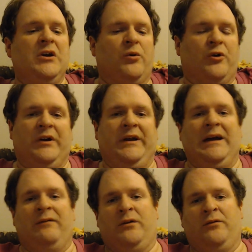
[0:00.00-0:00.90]
we're going to
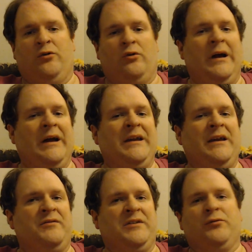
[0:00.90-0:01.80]
have a variety
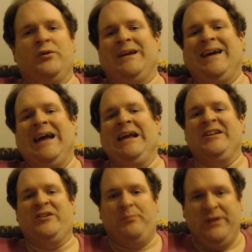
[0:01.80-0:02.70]
of different
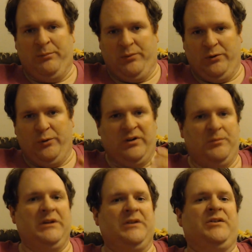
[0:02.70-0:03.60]
kinds of people who
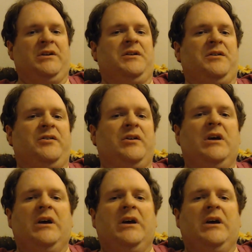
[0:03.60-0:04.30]
commit sins,